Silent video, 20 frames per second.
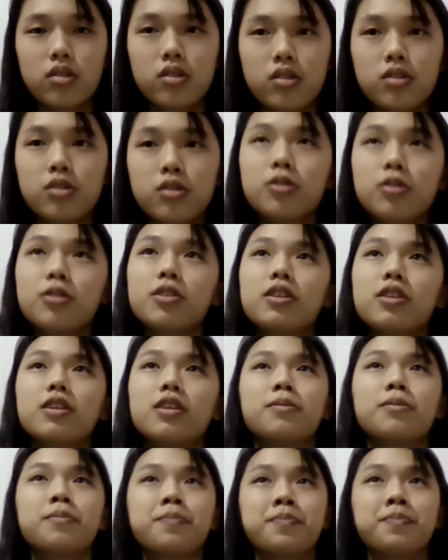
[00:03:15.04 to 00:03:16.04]
So
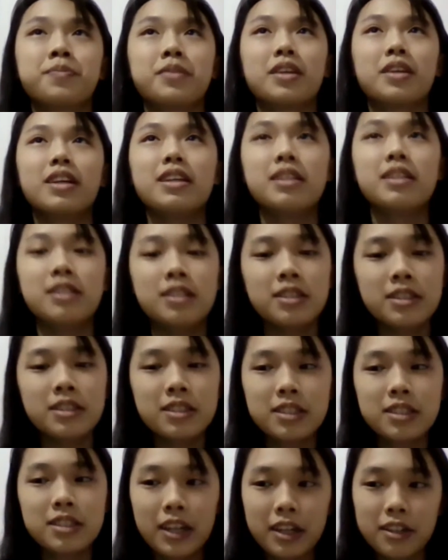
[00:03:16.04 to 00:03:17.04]
in
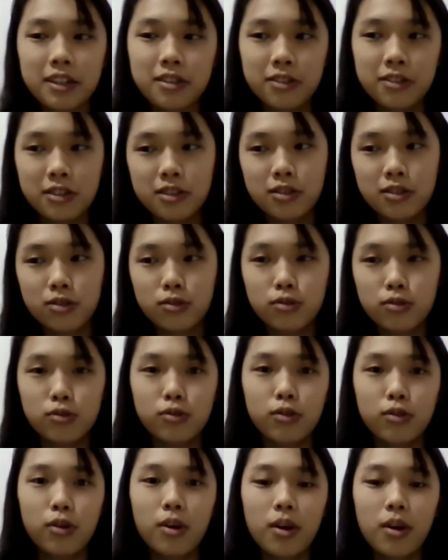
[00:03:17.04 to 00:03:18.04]
secondary
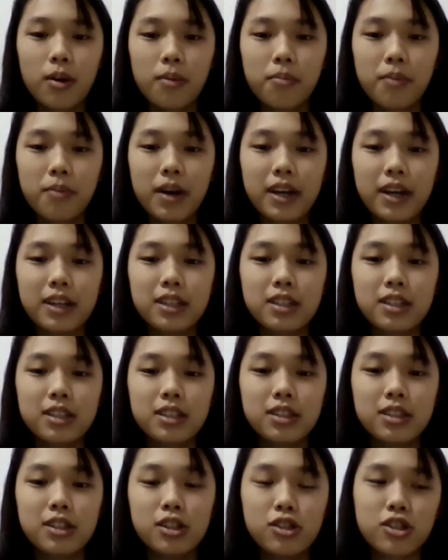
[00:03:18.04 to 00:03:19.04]
school, my
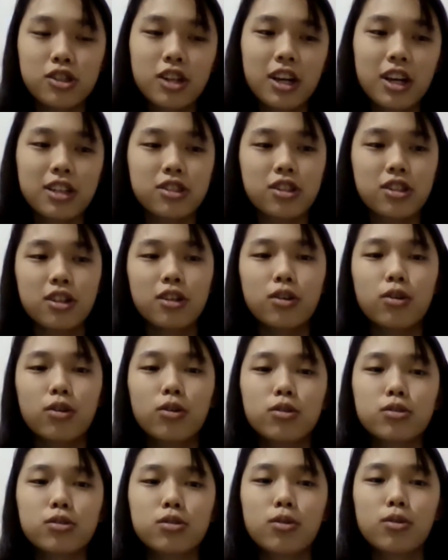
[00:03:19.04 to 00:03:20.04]
teacher actually
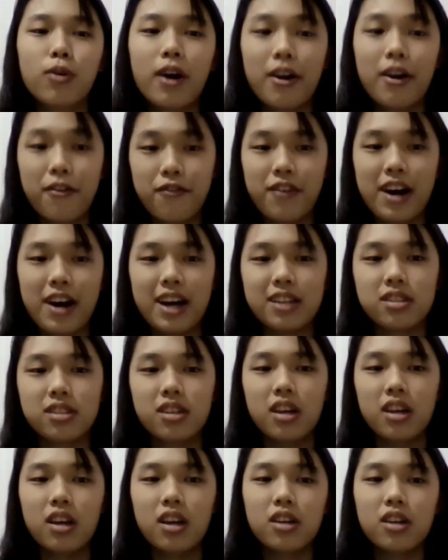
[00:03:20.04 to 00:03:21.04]
goes quite fast.